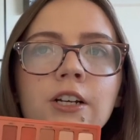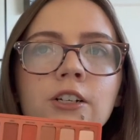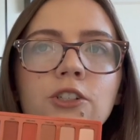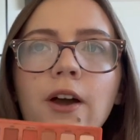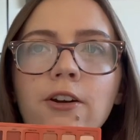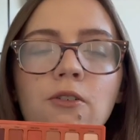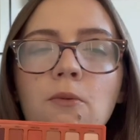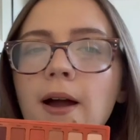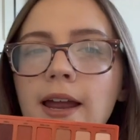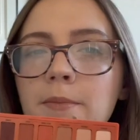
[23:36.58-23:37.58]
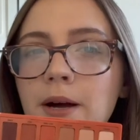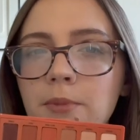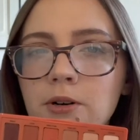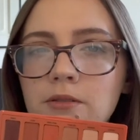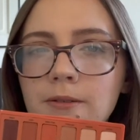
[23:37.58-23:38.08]
So I don't know why I bought
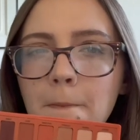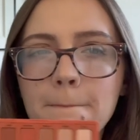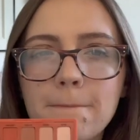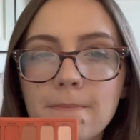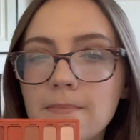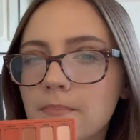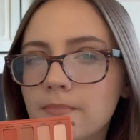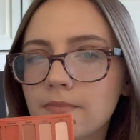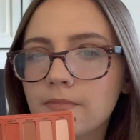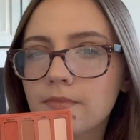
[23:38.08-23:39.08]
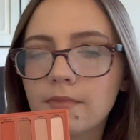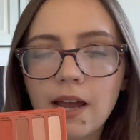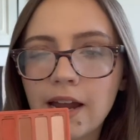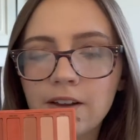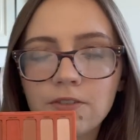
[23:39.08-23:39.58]
both.
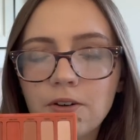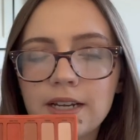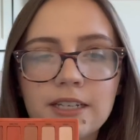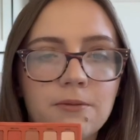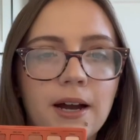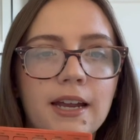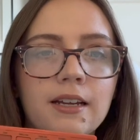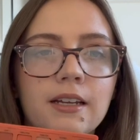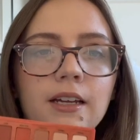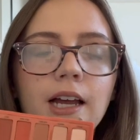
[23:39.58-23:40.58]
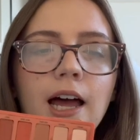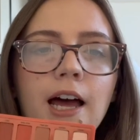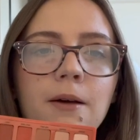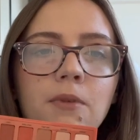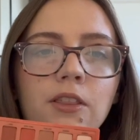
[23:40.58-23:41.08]
I have no idea why.
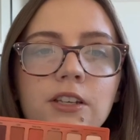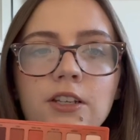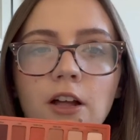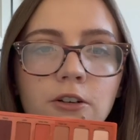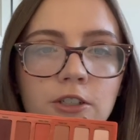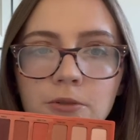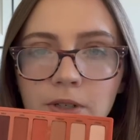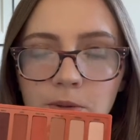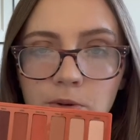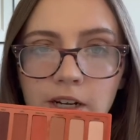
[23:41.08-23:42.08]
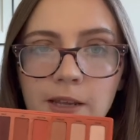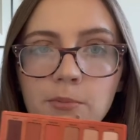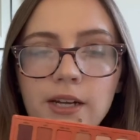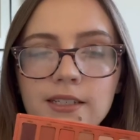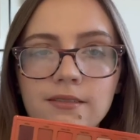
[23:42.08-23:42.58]
Um, these colors are really pretty,
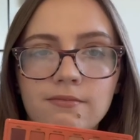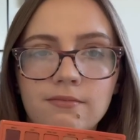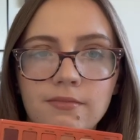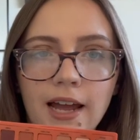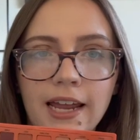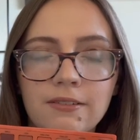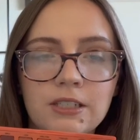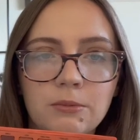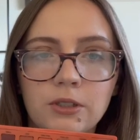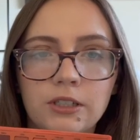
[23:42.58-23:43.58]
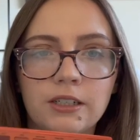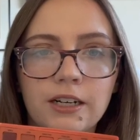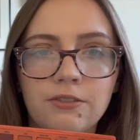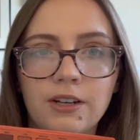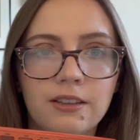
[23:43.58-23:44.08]
but I have similar,
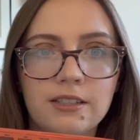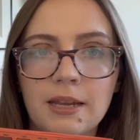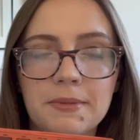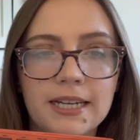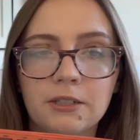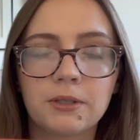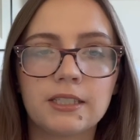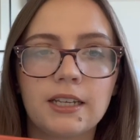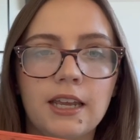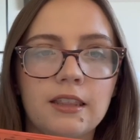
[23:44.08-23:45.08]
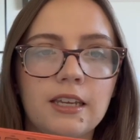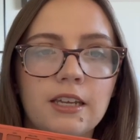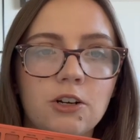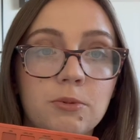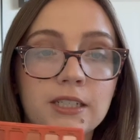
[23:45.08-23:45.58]
if not the same exact ones, in
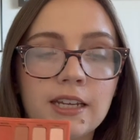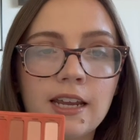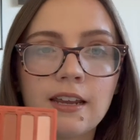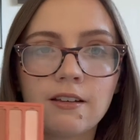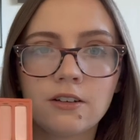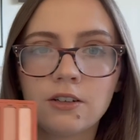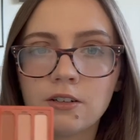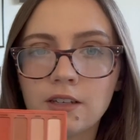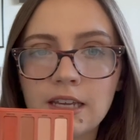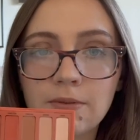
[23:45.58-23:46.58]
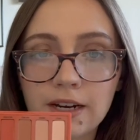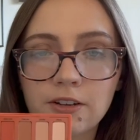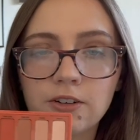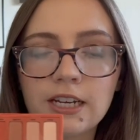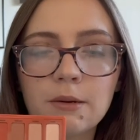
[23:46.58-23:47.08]
the Urban Decay Heat,
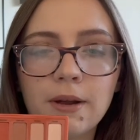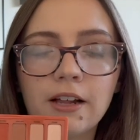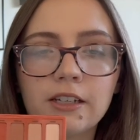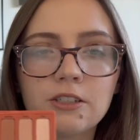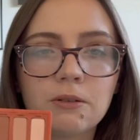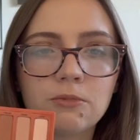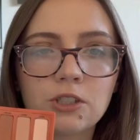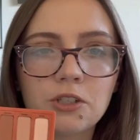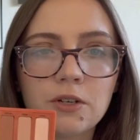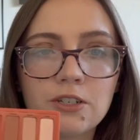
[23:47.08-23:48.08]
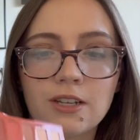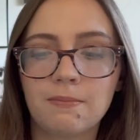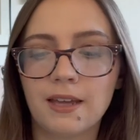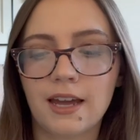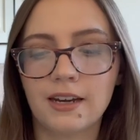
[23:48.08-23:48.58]
regular heat palette. So I'm just going to
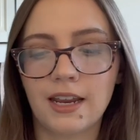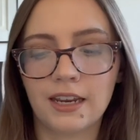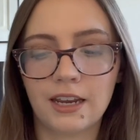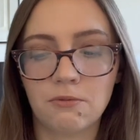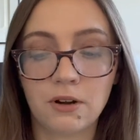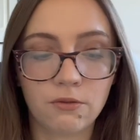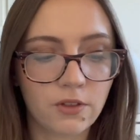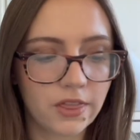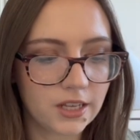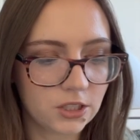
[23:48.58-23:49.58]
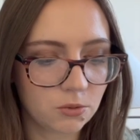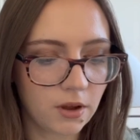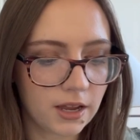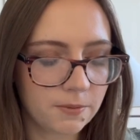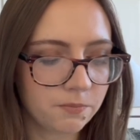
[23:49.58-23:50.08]
keep that and get rid of this
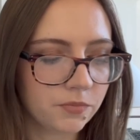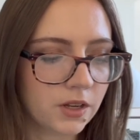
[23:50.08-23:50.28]
one.